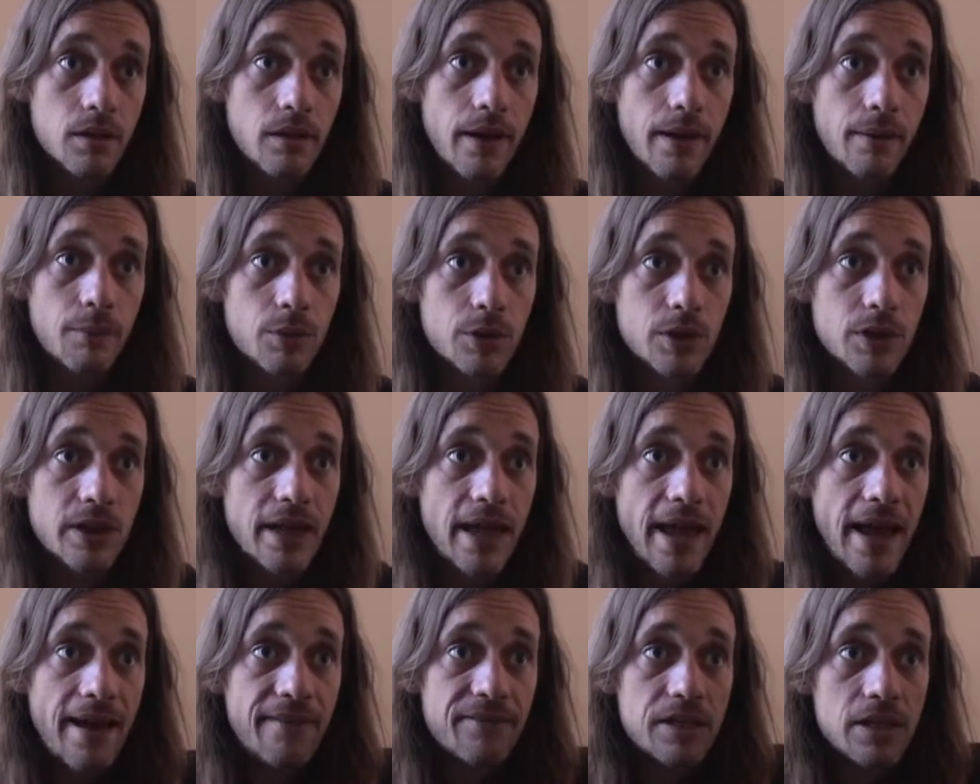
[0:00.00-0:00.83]
and we're going
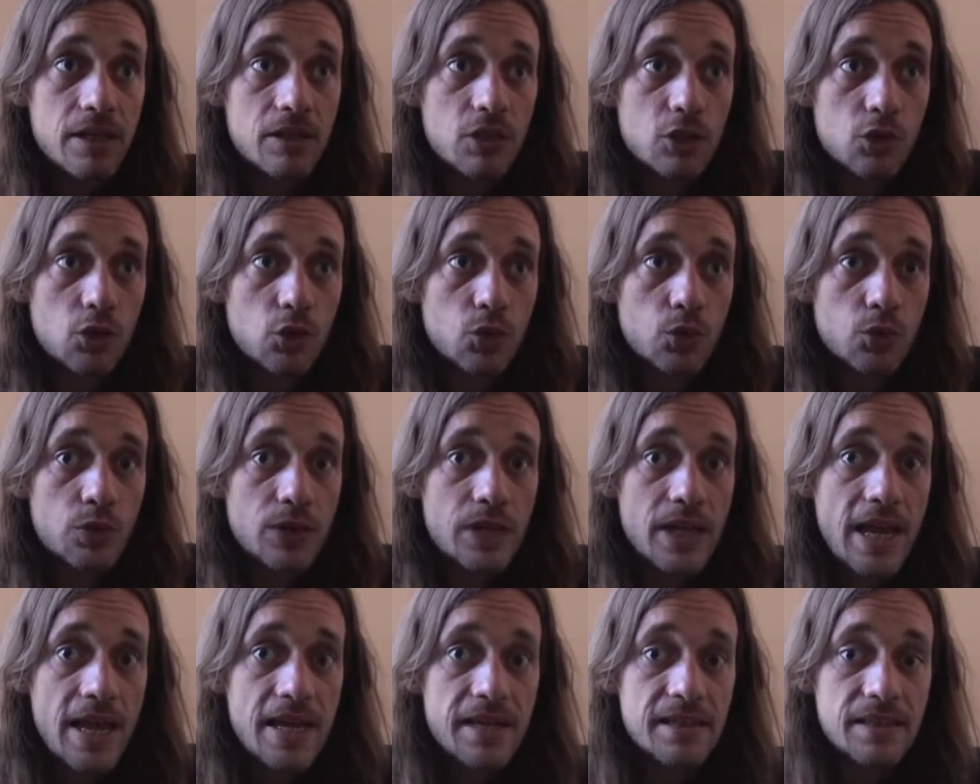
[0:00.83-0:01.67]
to have to
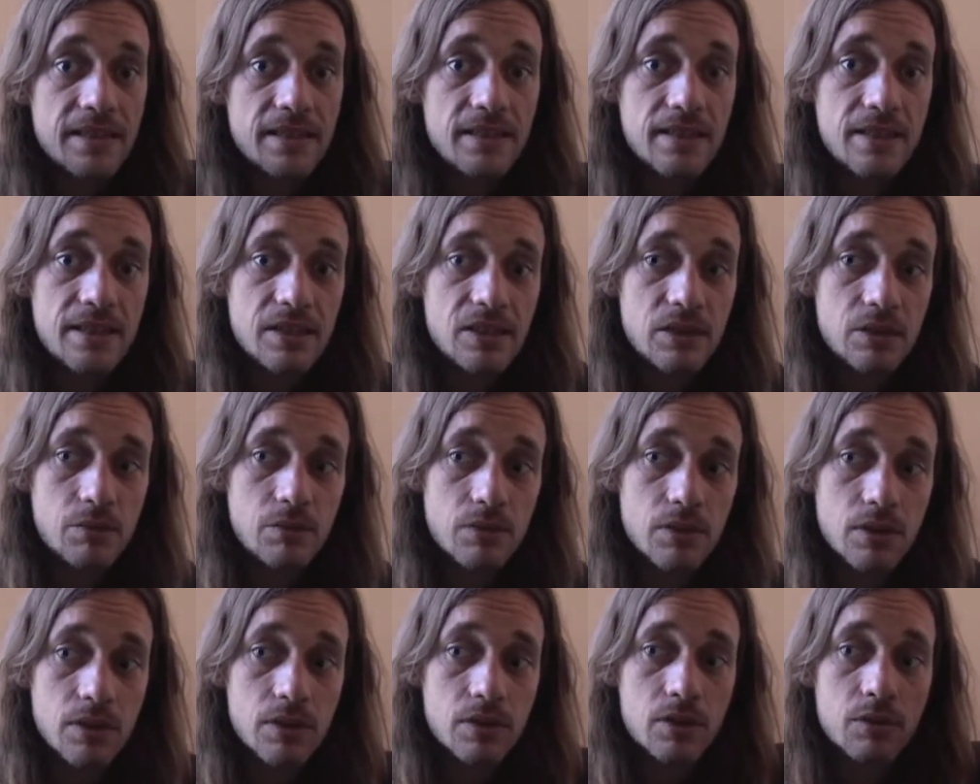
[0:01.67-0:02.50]
create
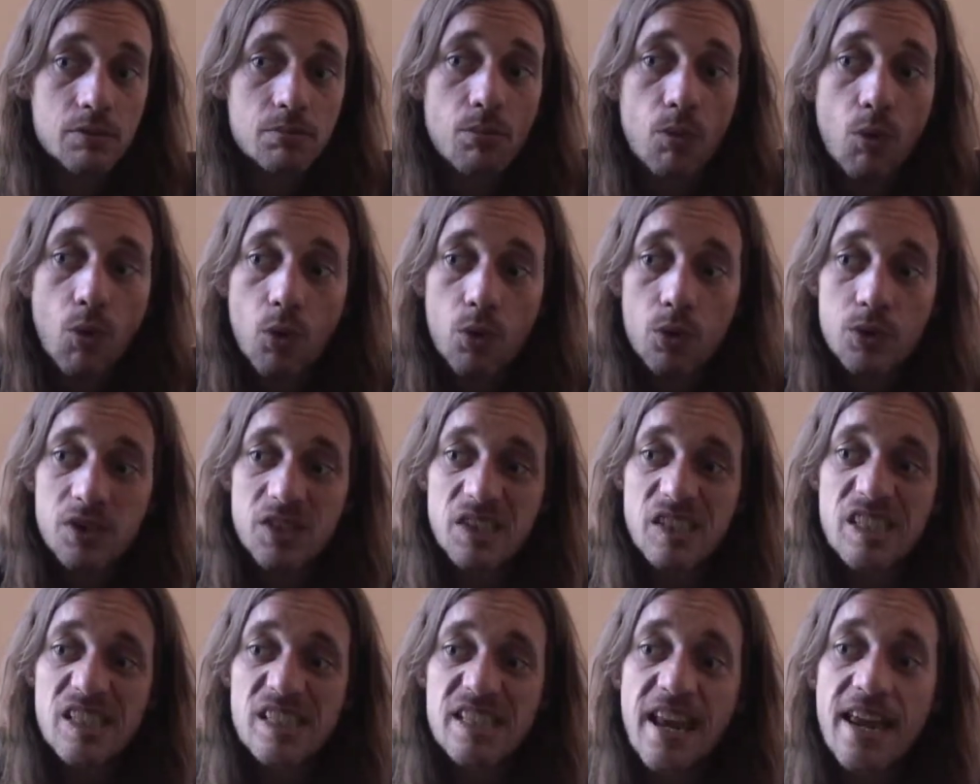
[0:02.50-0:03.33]
this more
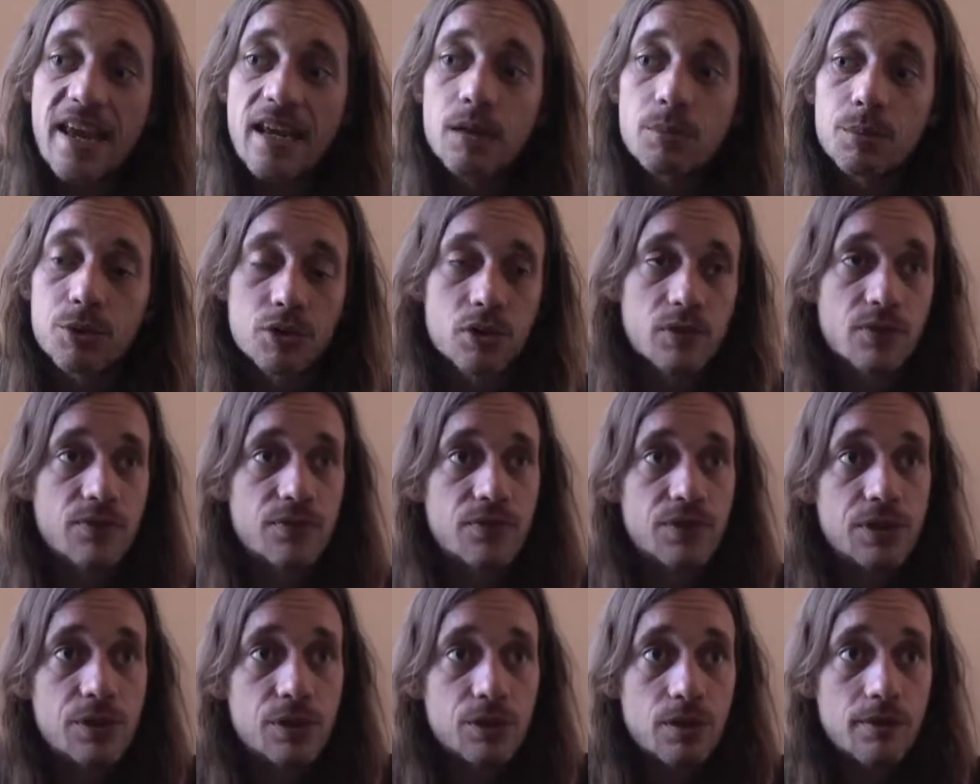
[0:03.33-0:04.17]
sustainable
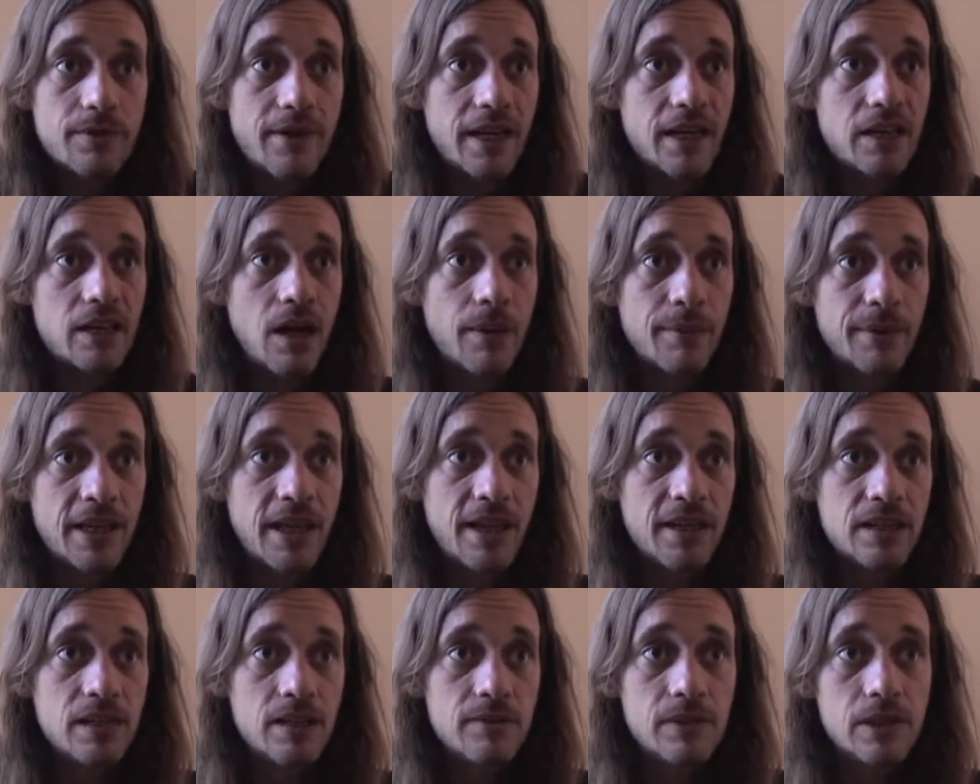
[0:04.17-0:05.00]
sphere of economic
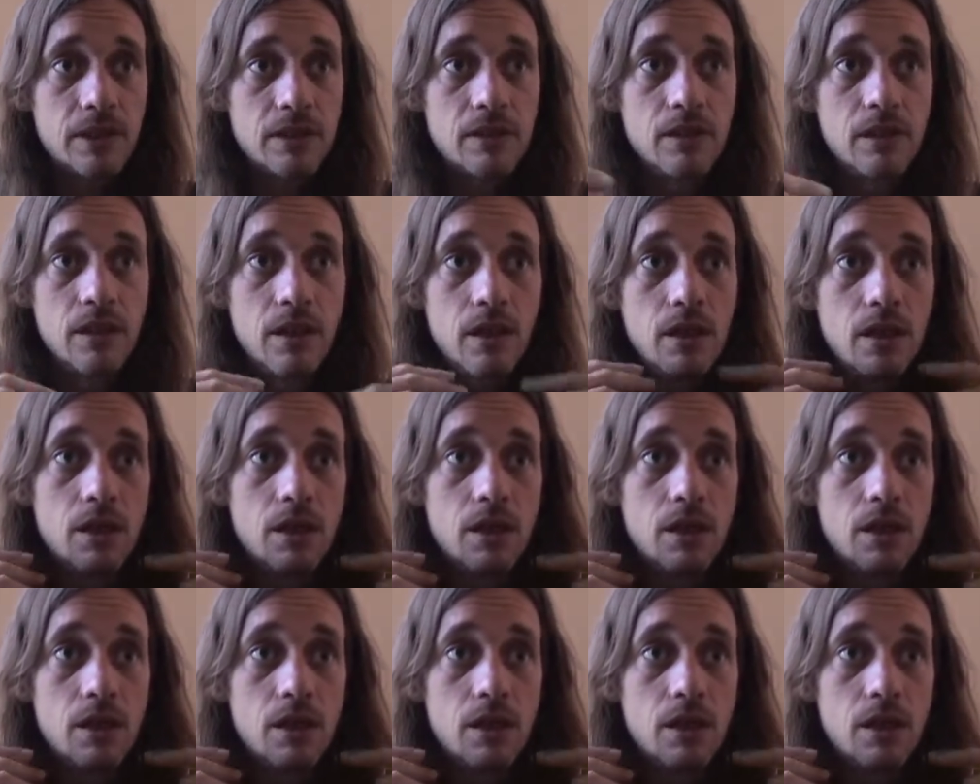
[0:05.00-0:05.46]
activity.